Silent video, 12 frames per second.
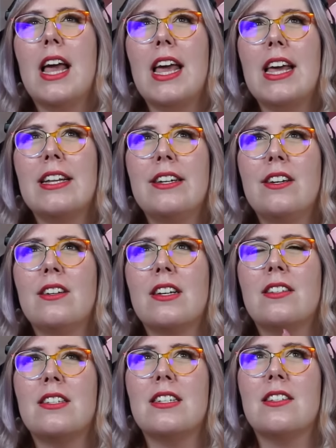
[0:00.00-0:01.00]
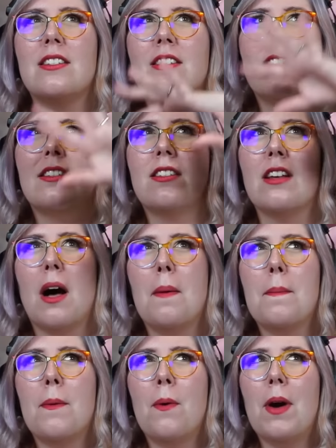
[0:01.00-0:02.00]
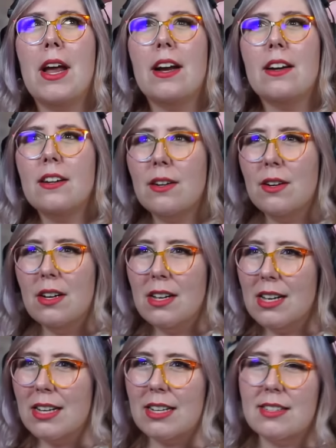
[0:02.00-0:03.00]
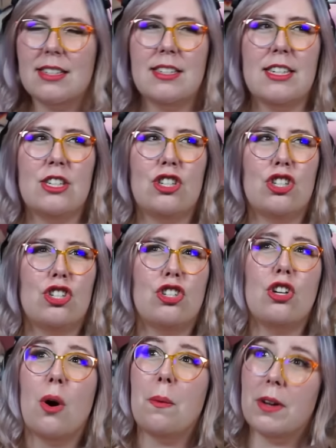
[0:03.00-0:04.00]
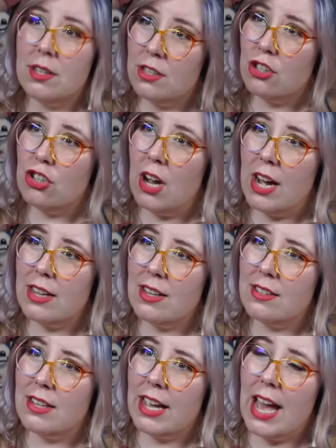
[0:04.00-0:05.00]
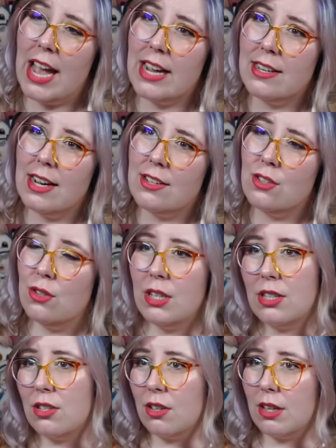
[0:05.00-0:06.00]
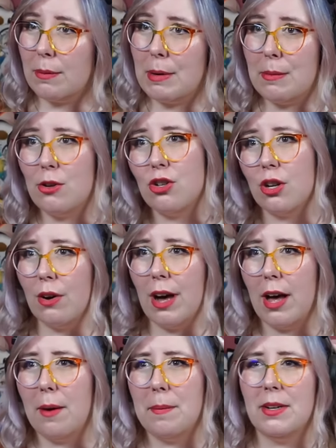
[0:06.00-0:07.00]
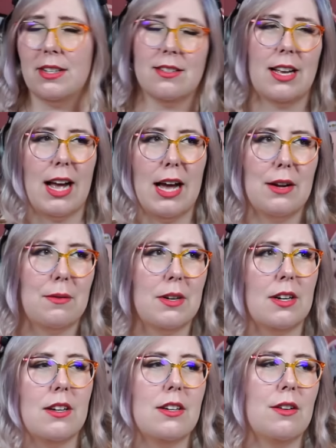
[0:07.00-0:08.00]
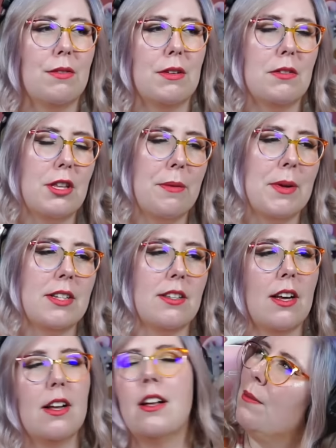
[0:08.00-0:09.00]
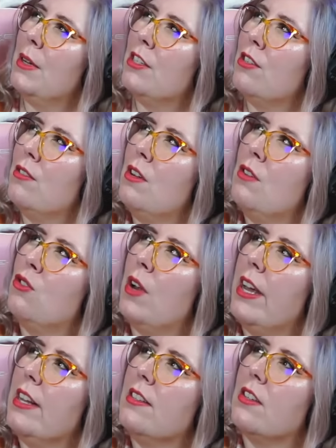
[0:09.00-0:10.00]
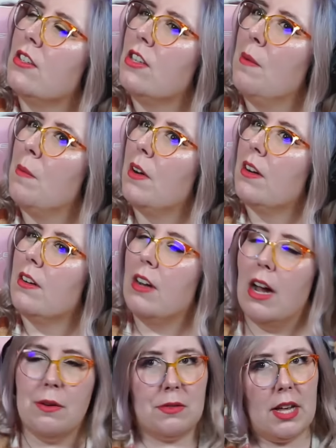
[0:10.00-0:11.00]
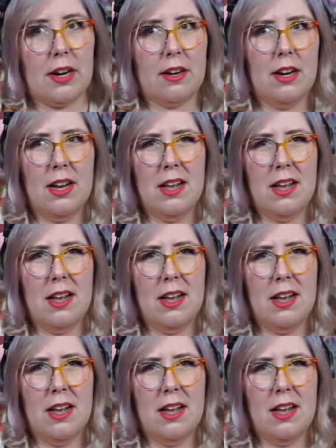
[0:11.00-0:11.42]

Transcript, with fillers: Igneel exists somewhere because they did show us a shot that's like, hey, Natsu needs you. Like, maybe you should go help. And he's like, I don't want to interfere with humans. We do know dragons are somewhere out there,